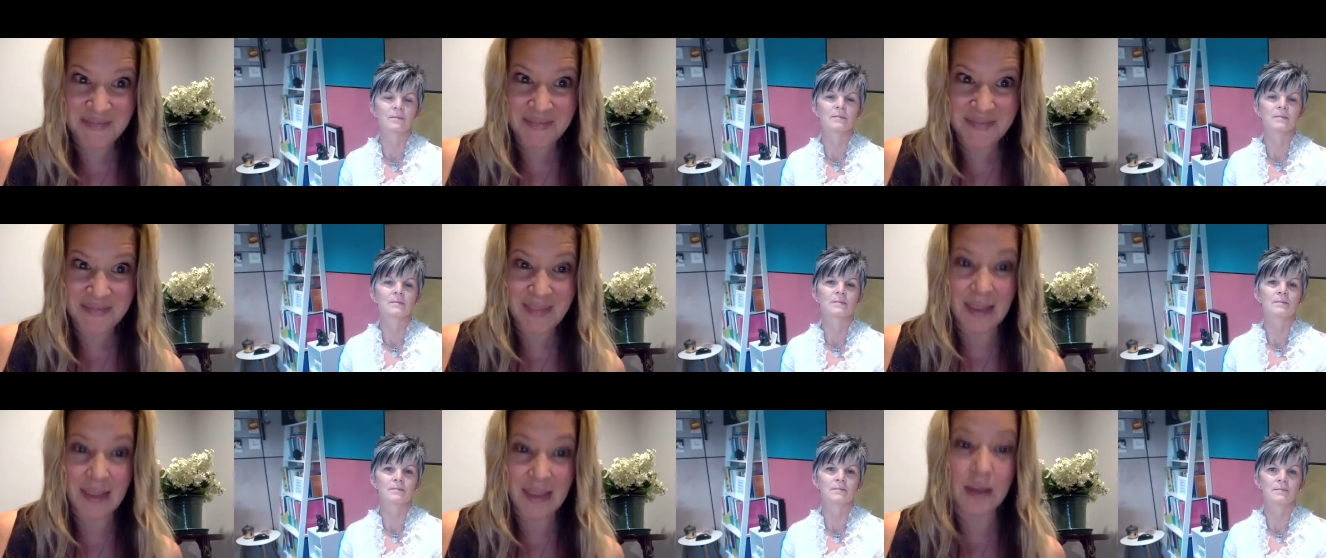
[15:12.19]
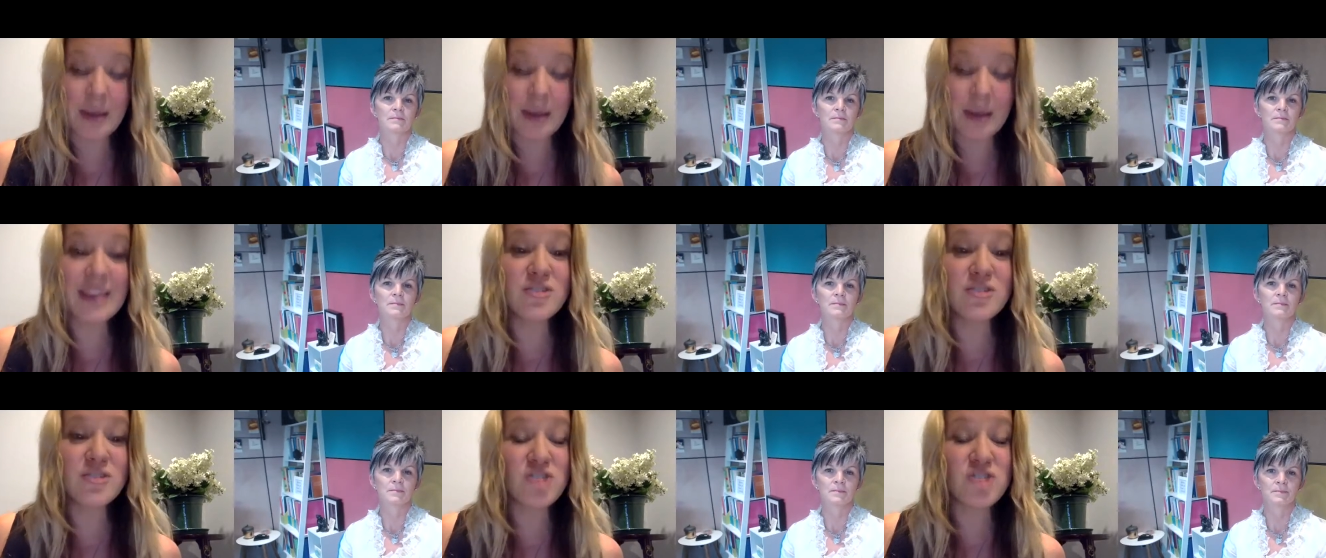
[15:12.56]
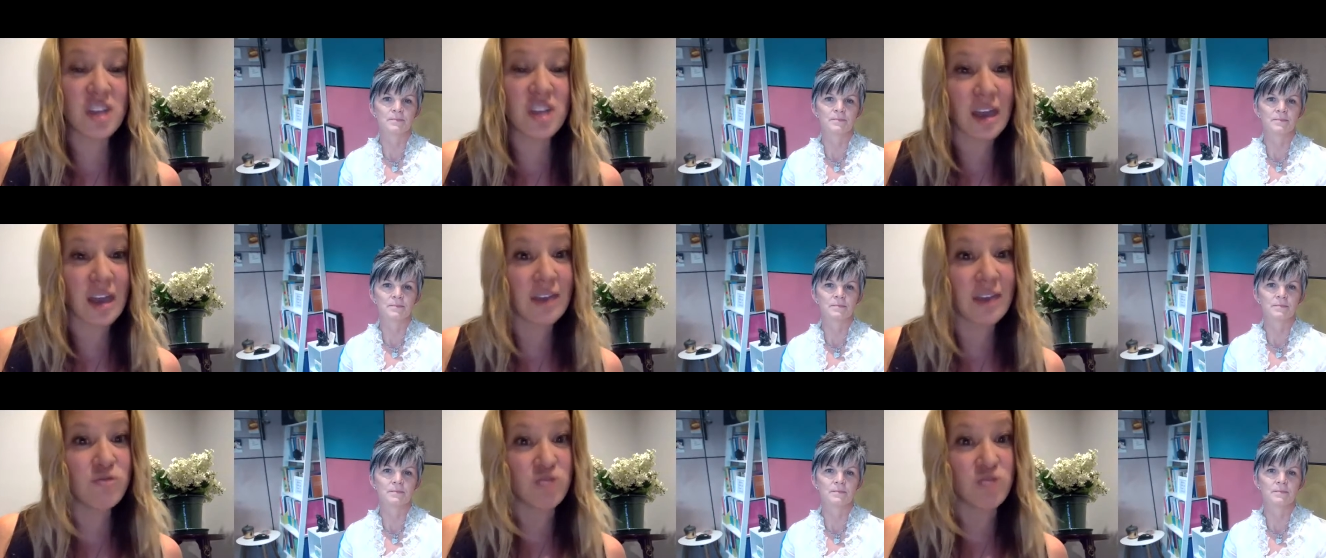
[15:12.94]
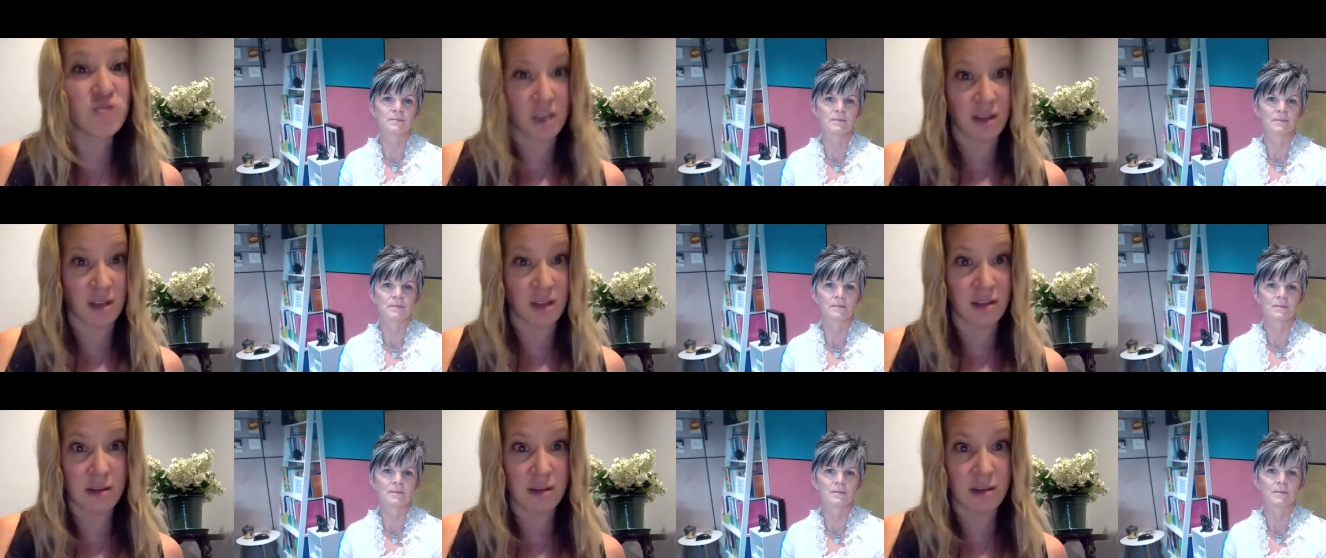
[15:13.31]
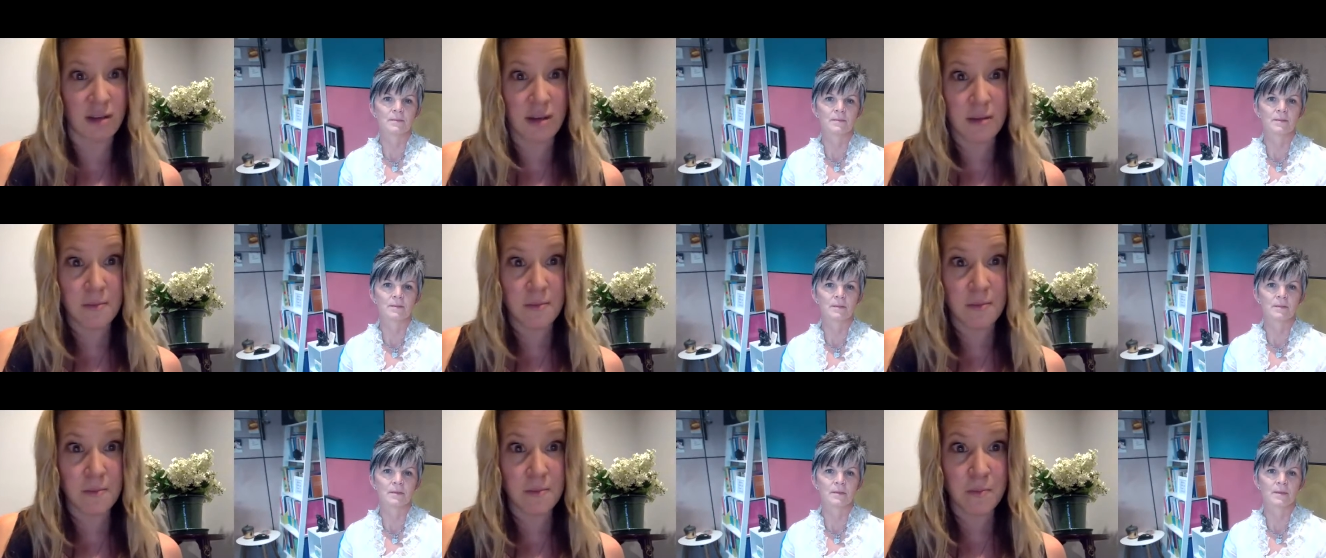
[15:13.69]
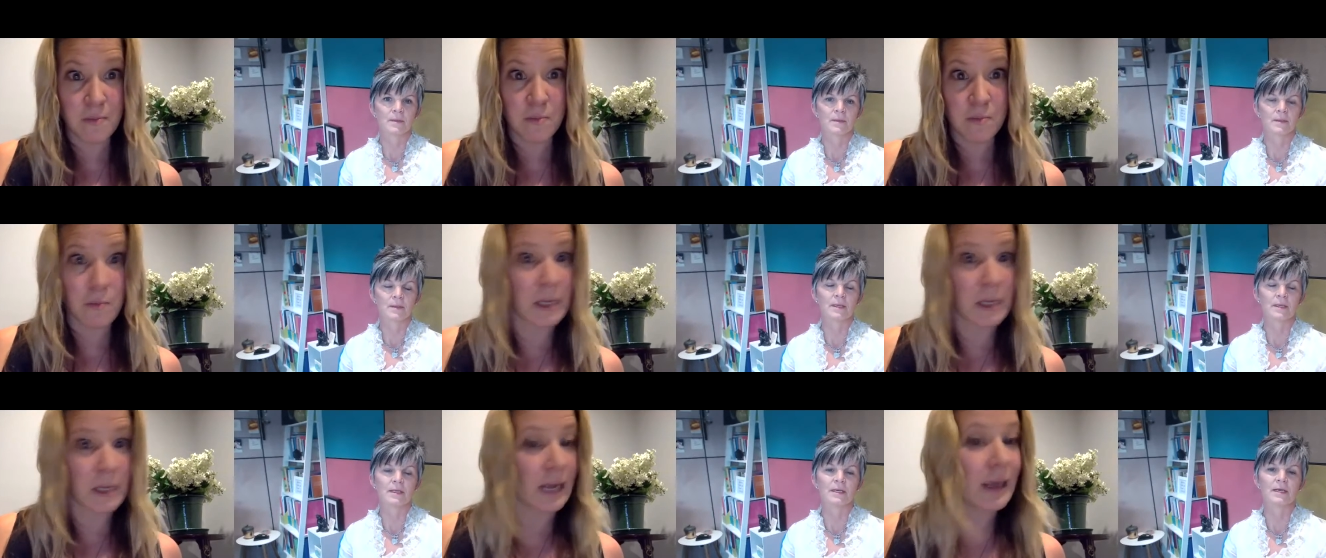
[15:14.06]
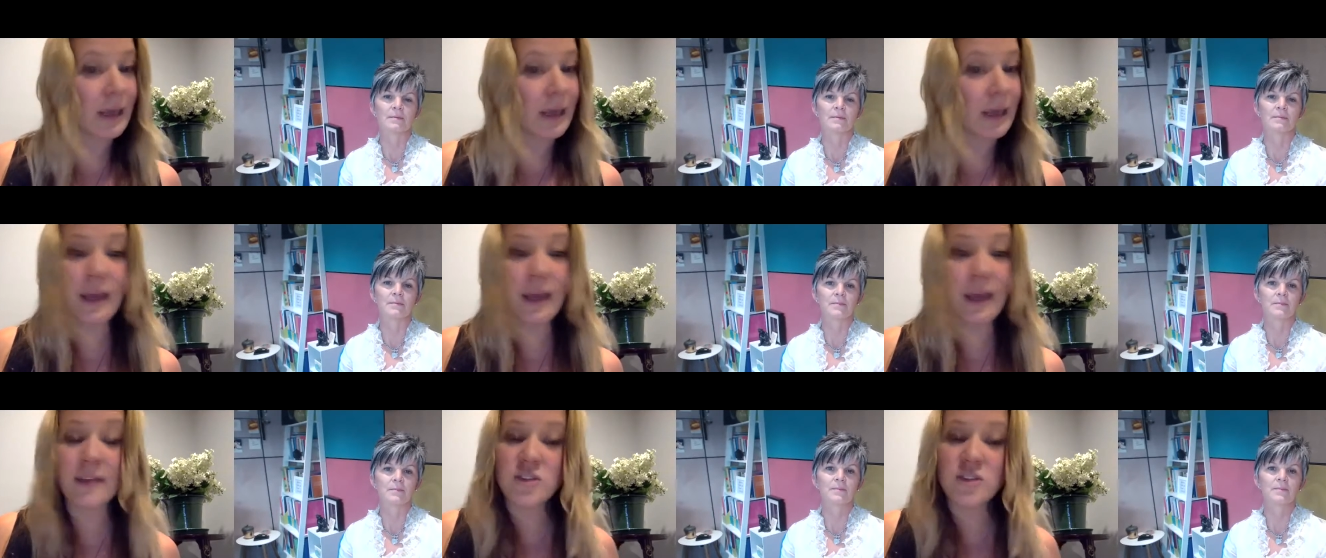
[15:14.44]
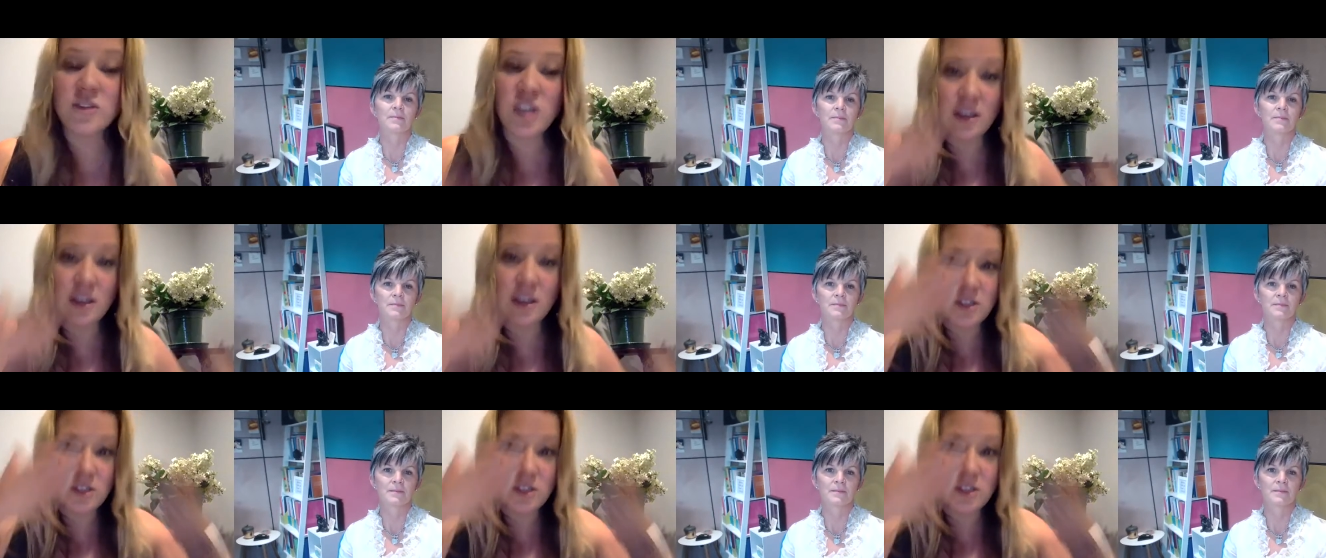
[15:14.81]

Speaker 1: and I can change it. But I can't change it